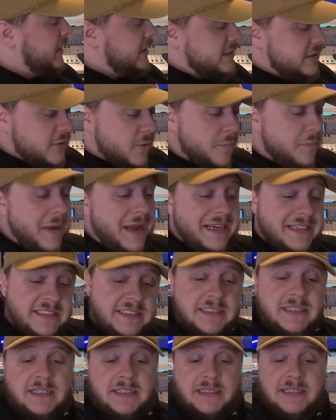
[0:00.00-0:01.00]
So
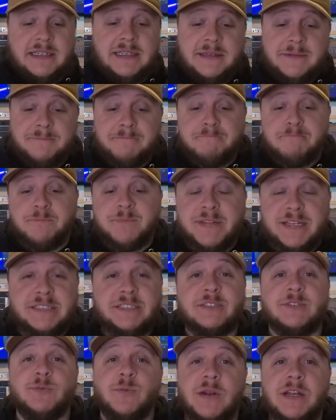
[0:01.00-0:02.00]
basically, this
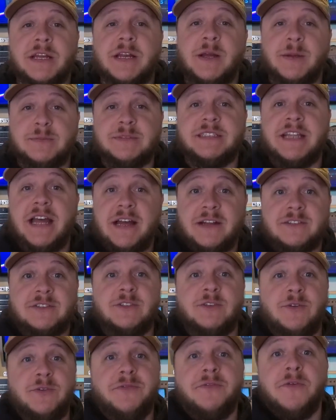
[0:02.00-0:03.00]
is what it comes down
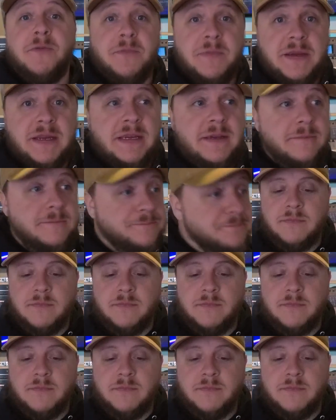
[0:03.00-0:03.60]
to for me.